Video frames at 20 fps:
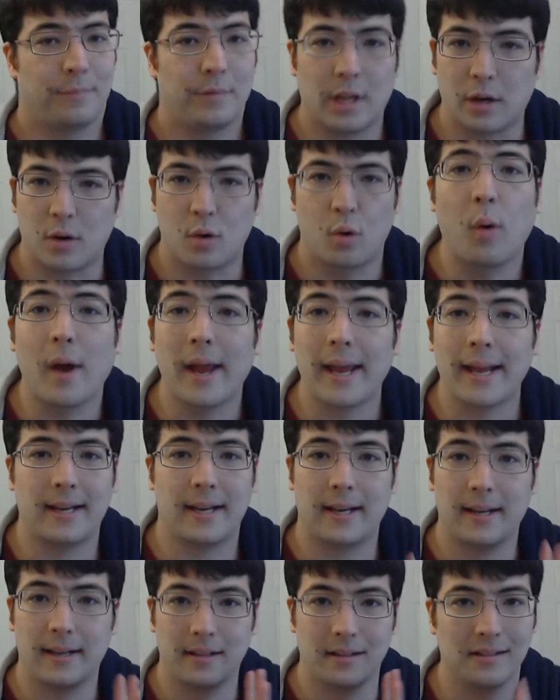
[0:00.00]
a
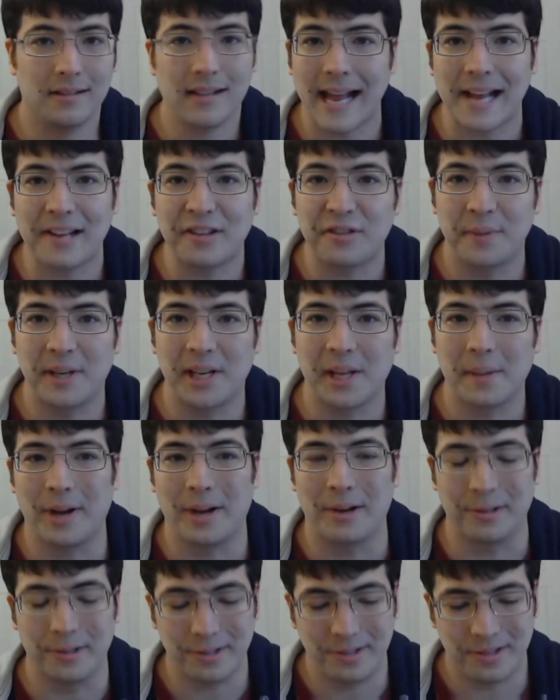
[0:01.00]
quick last-minute
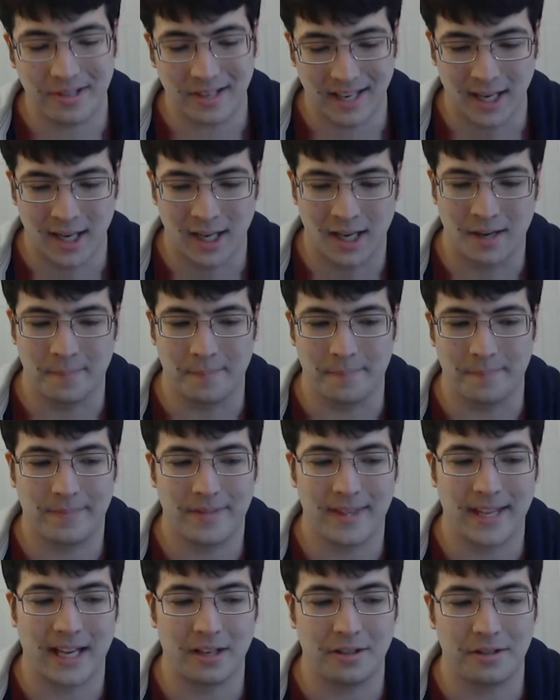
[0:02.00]
post,
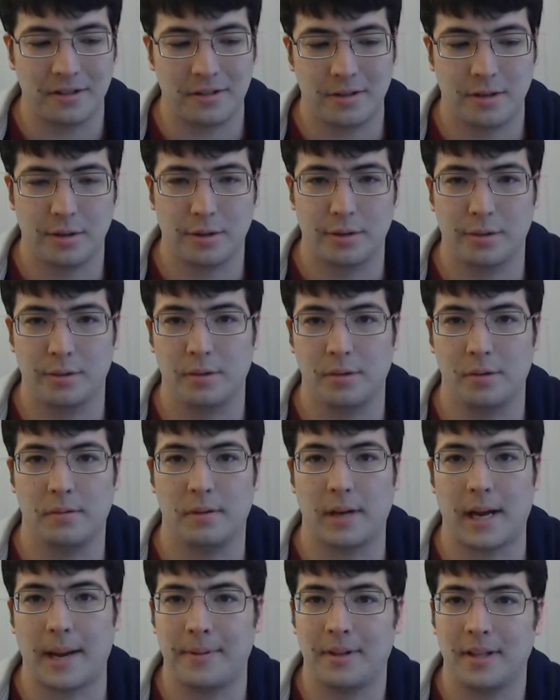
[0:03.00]
thanks
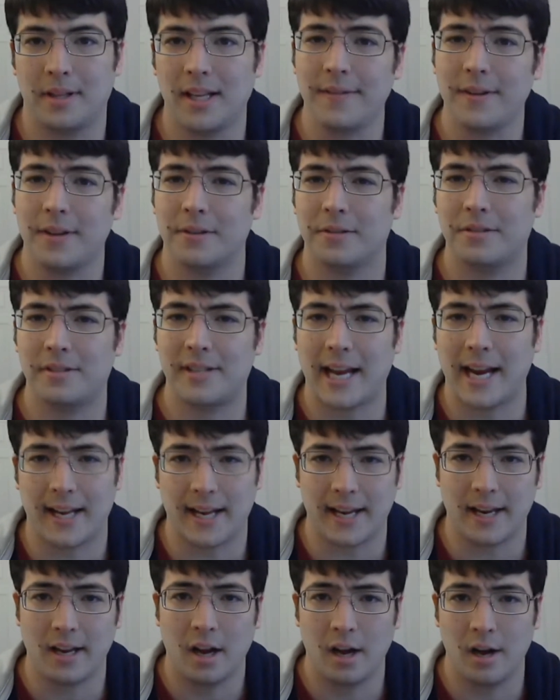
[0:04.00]
to, I believe it was
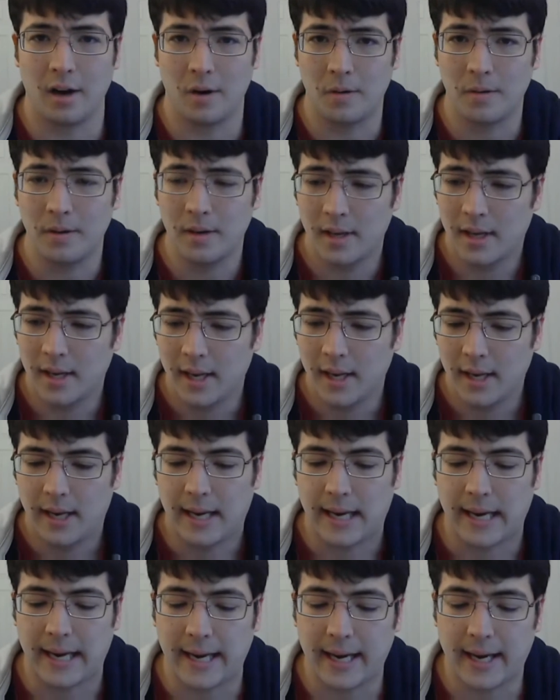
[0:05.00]
Danny Ho,
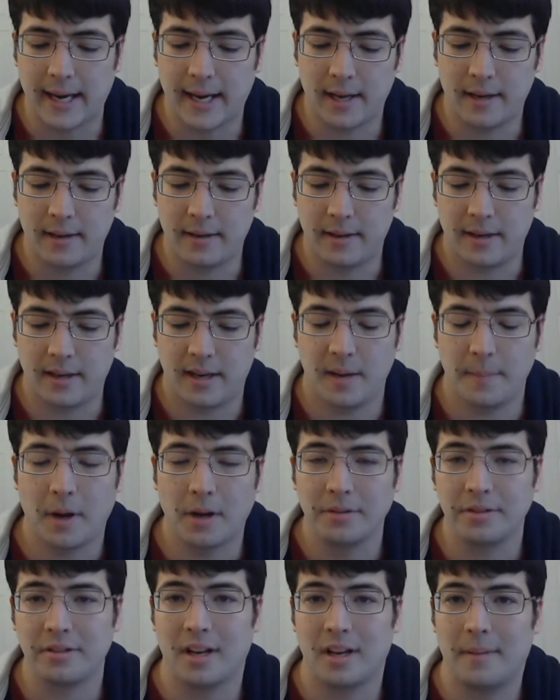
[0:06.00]
and he
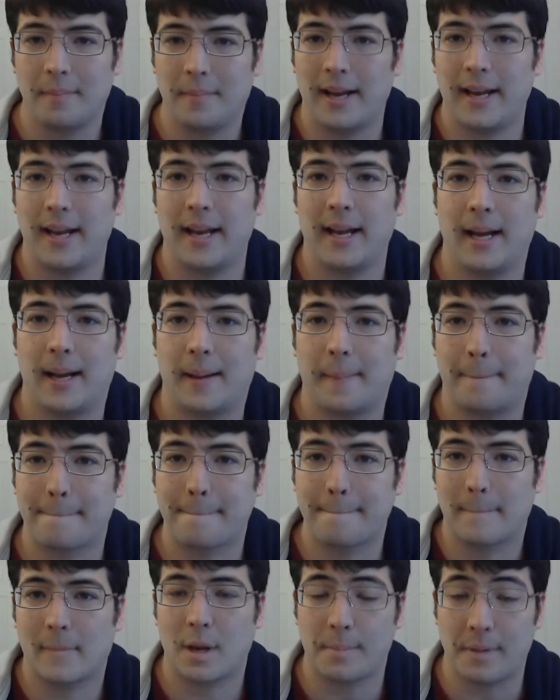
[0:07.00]
posted on my
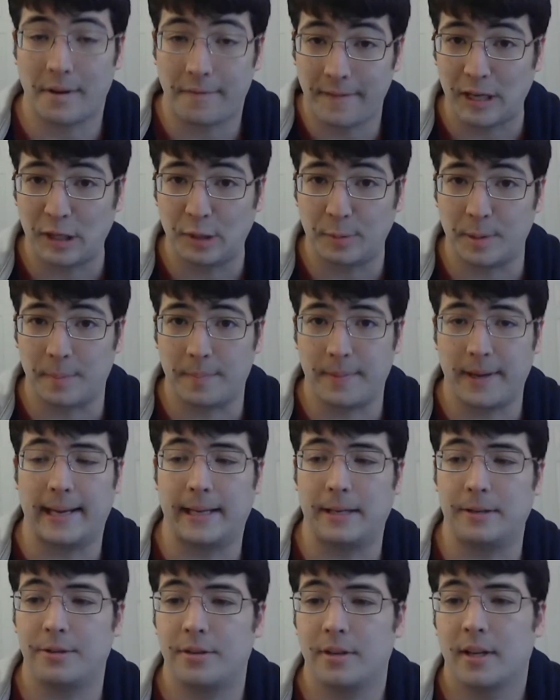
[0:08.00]
Facebook
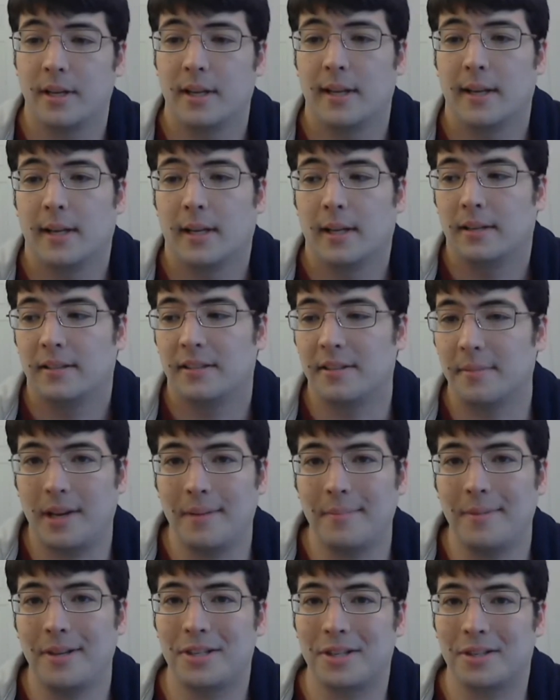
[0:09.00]
page some
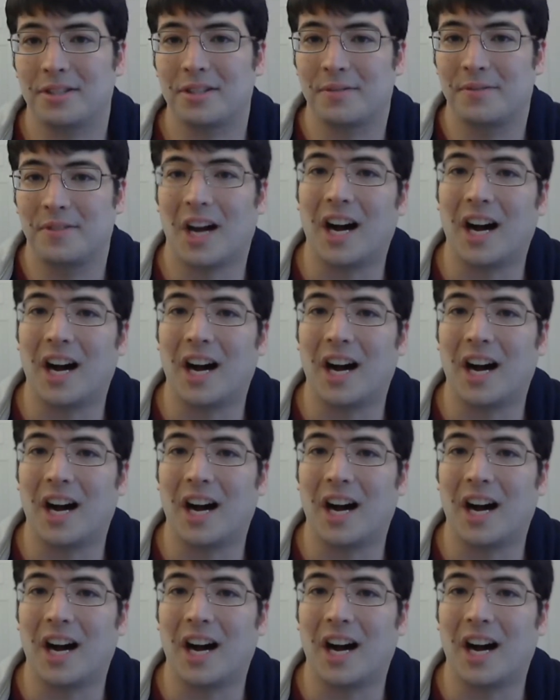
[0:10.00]
images of